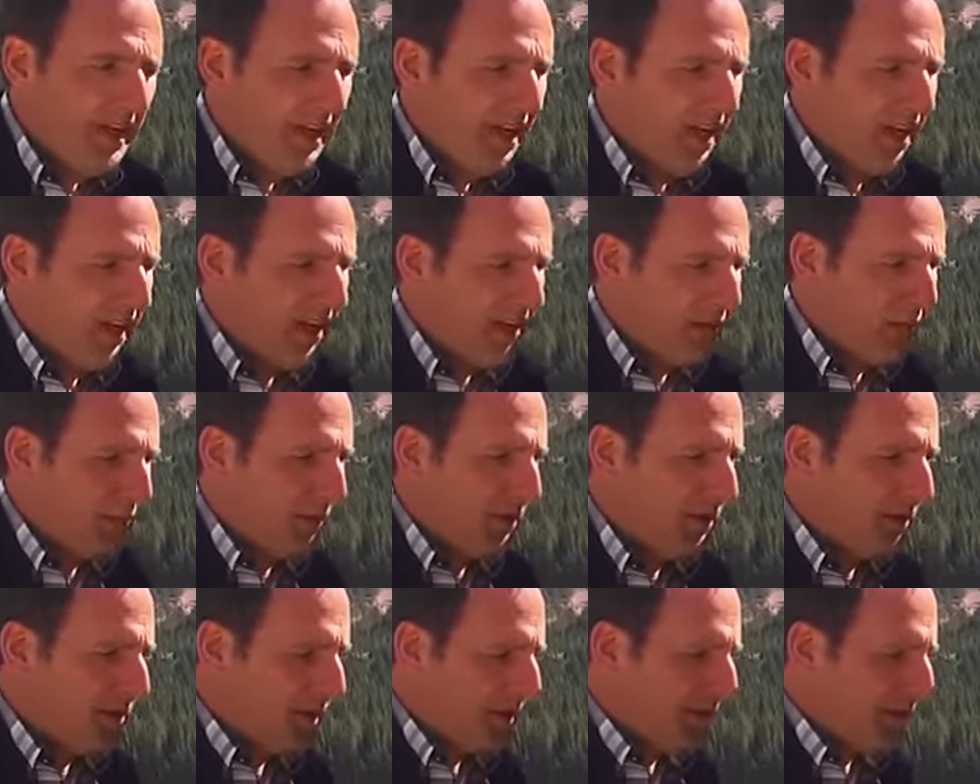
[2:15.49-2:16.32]
uh, he
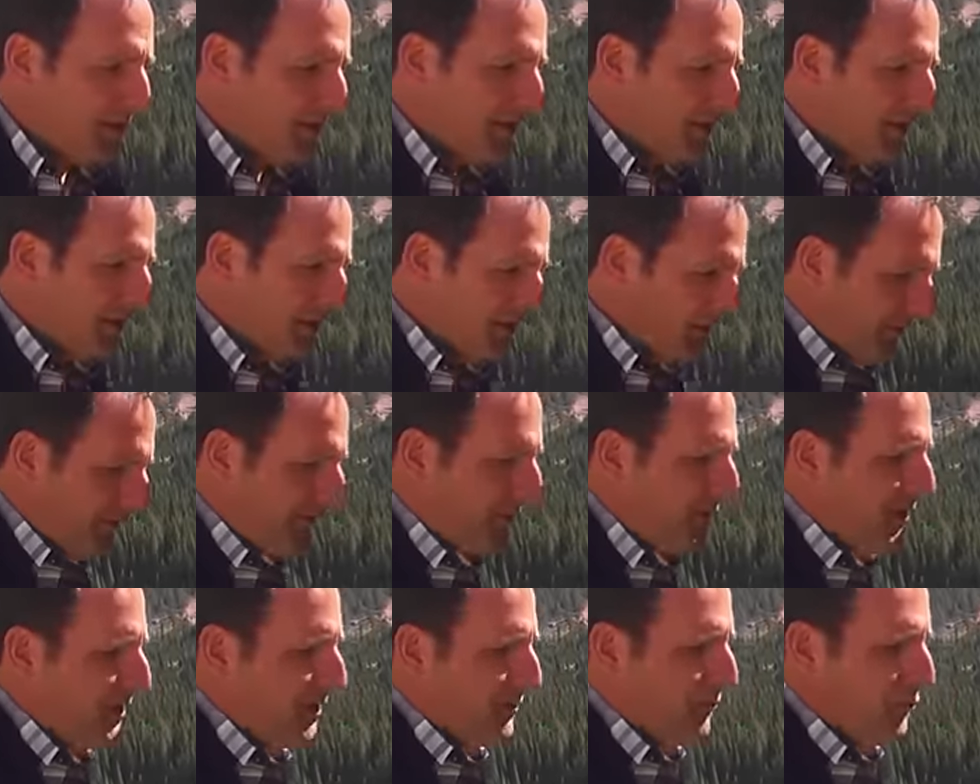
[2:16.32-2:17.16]
would he would
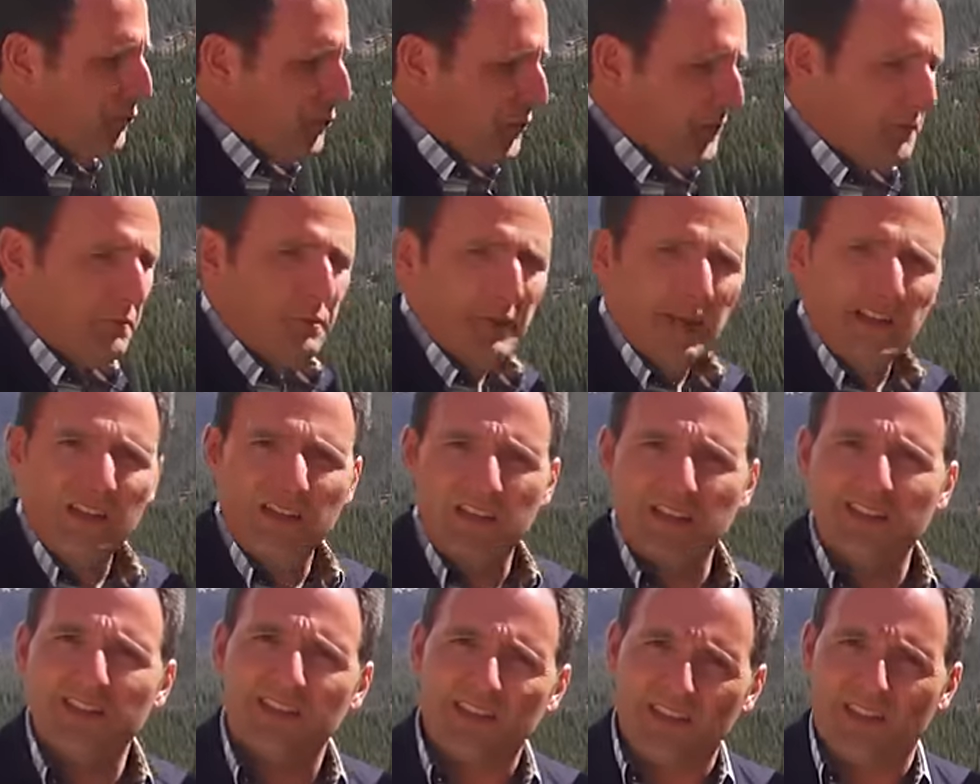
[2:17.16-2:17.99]
confirm would be
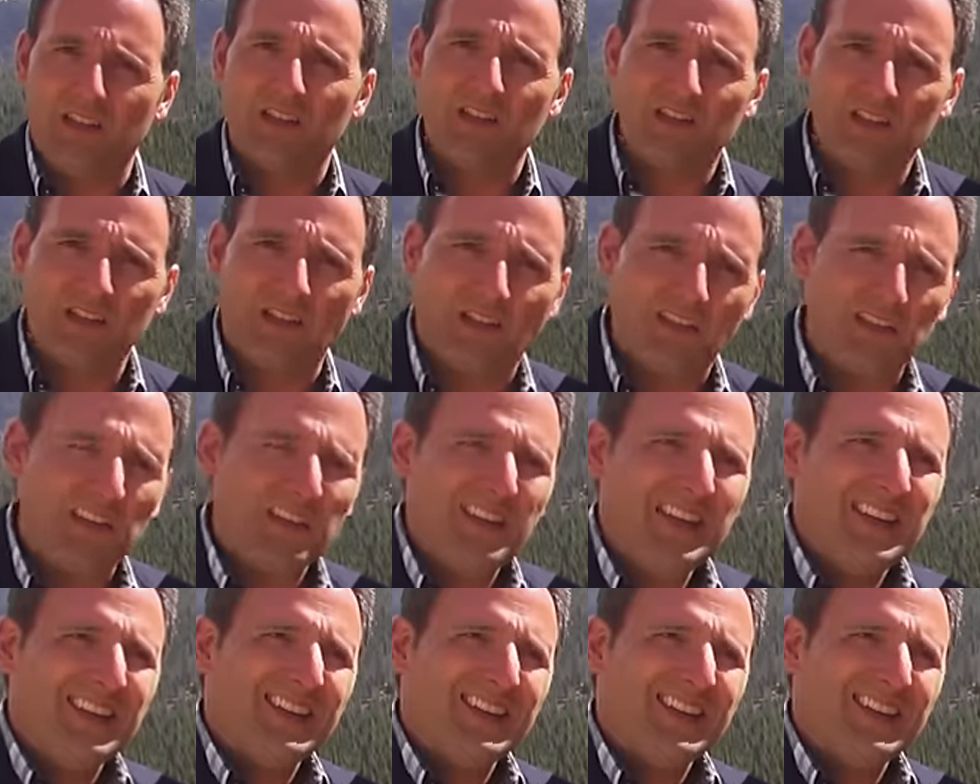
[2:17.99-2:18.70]
the T six.